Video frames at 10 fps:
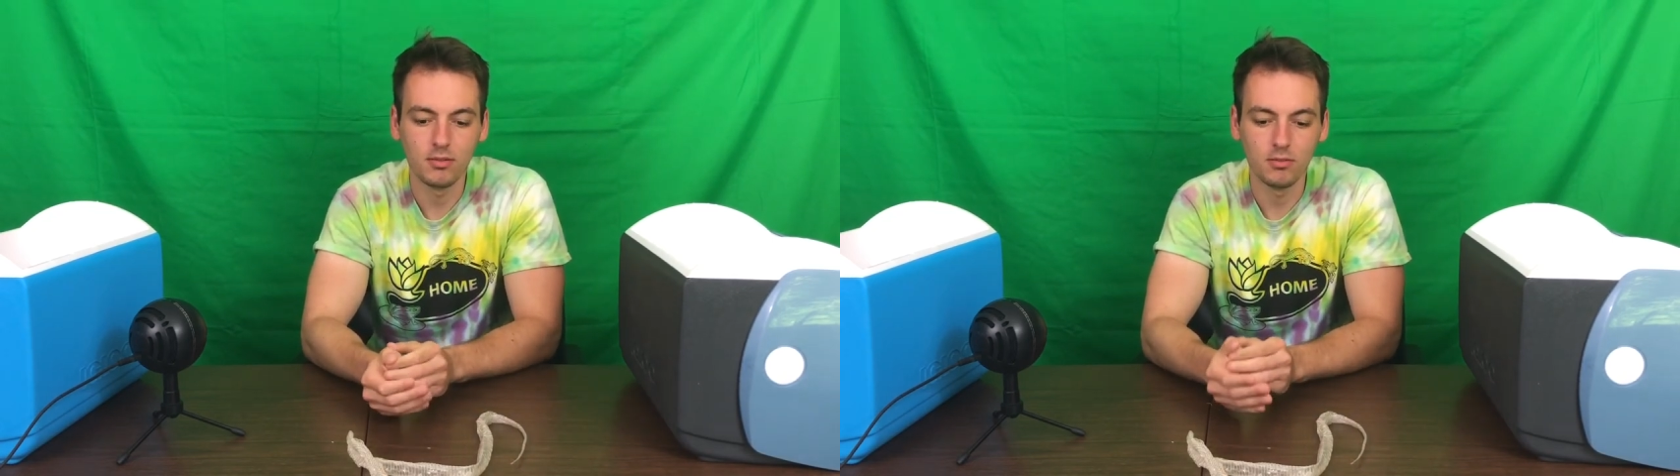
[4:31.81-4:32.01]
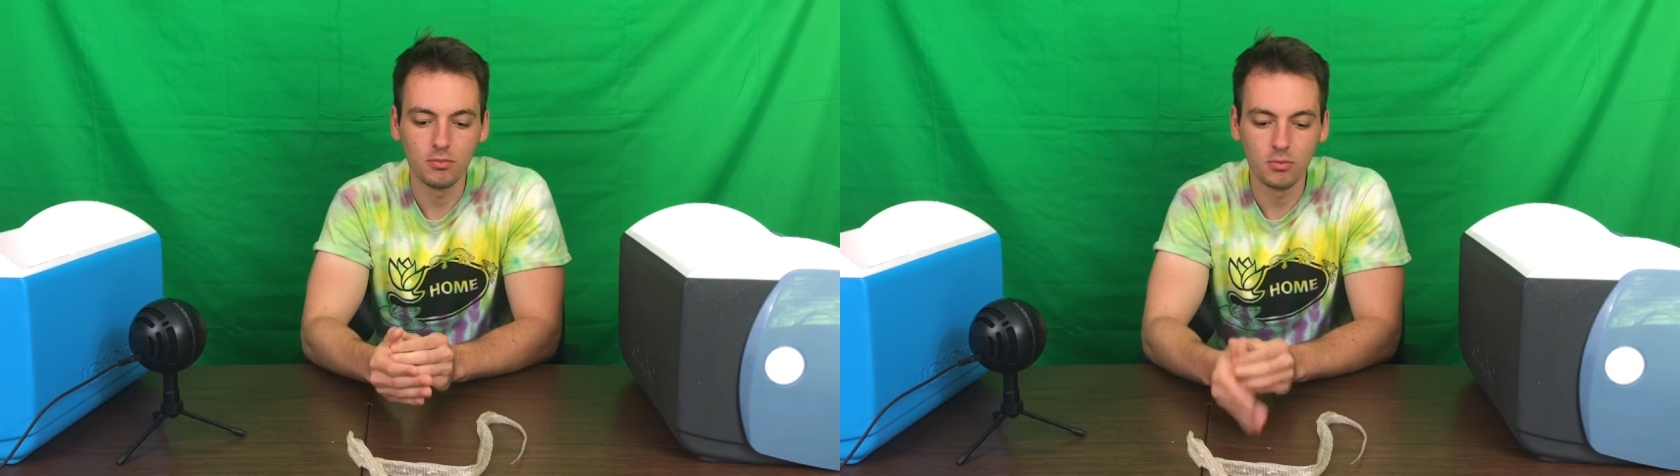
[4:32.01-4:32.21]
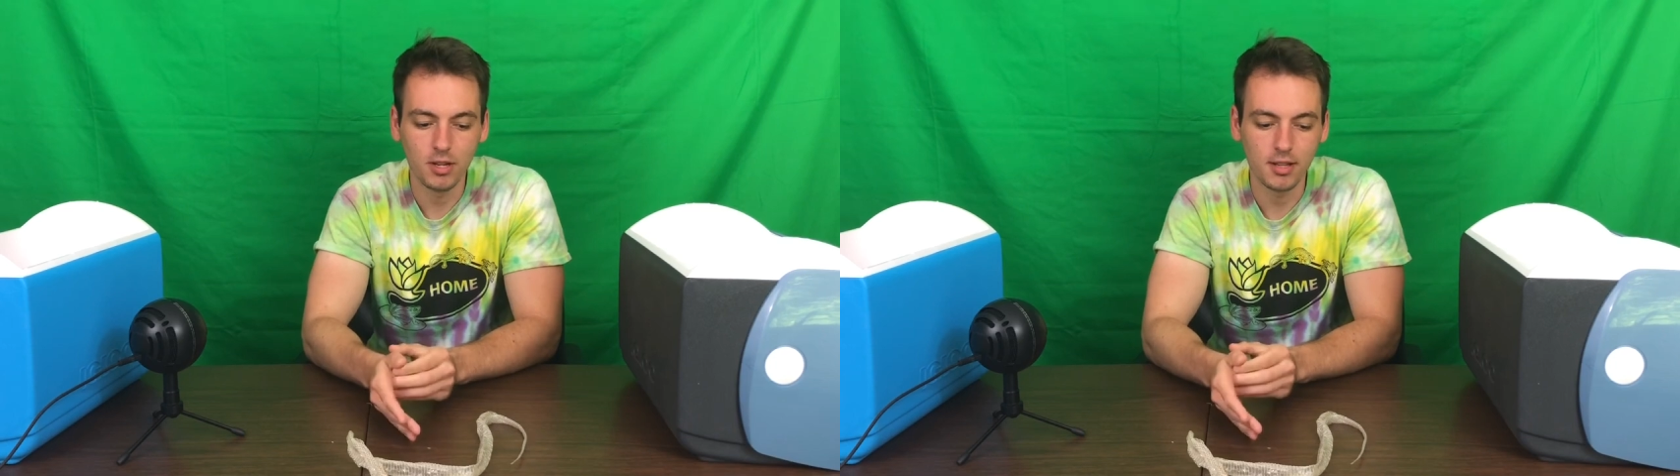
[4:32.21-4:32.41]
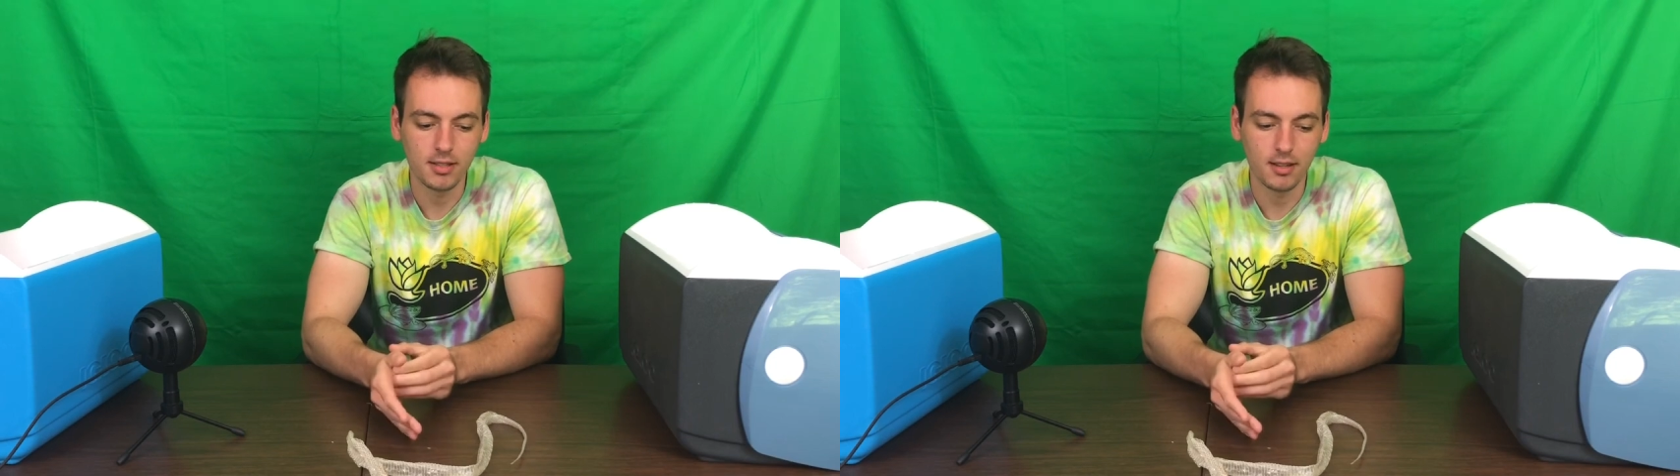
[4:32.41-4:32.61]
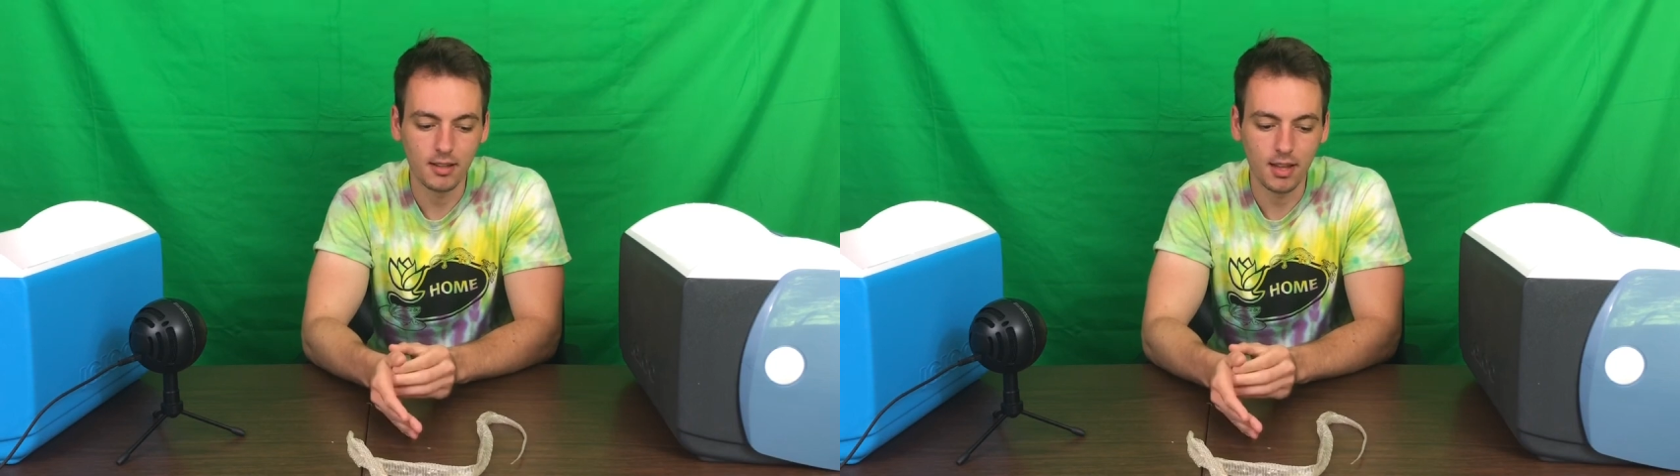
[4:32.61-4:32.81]

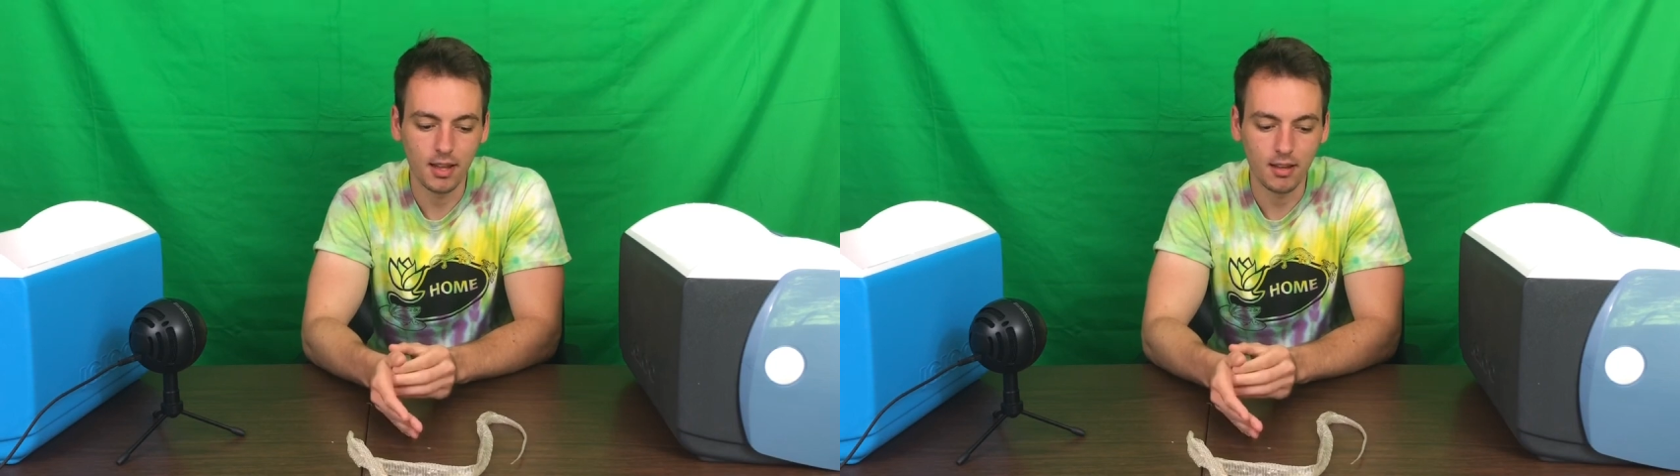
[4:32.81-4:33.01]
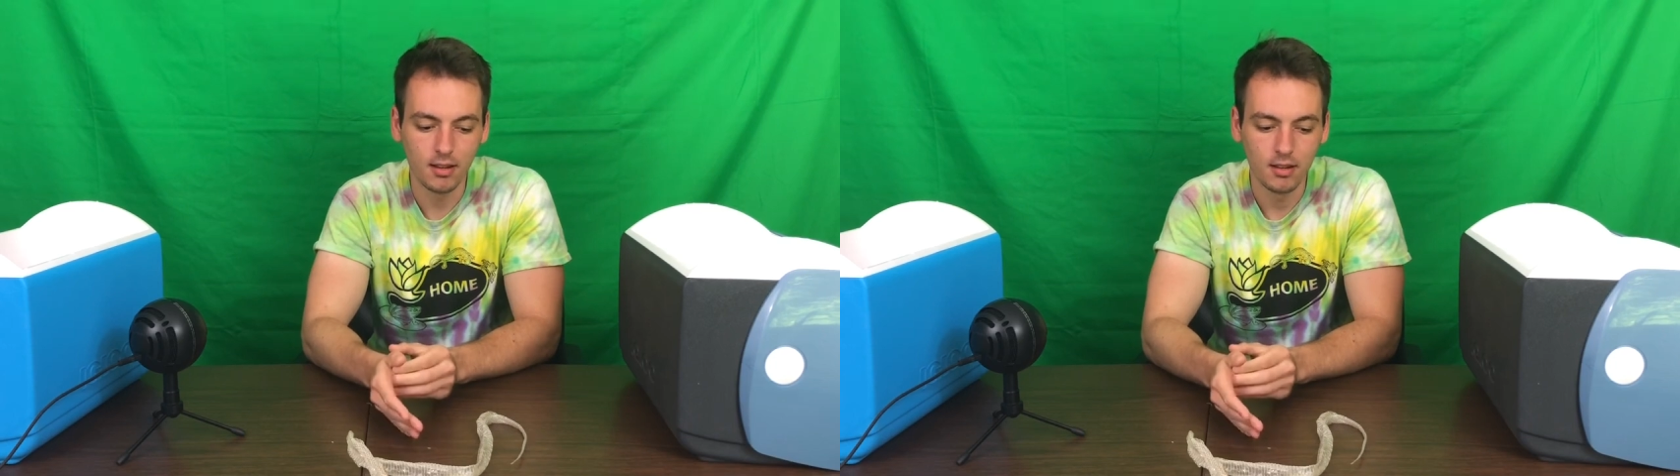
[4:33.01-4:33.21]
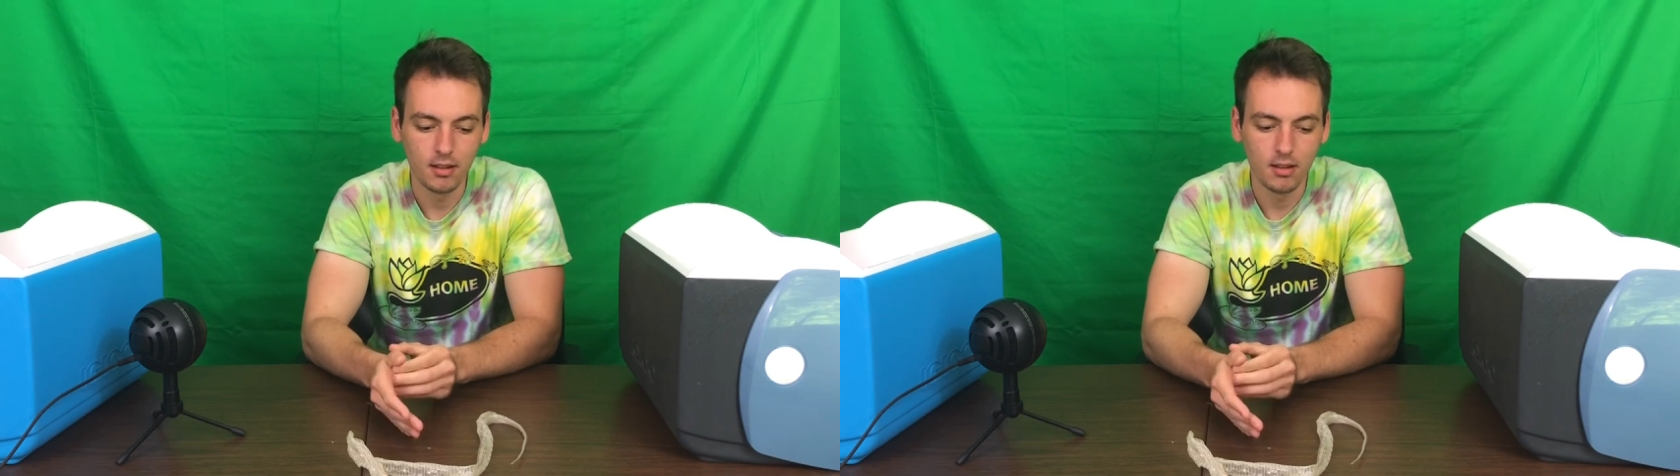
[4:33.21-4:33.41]
risk that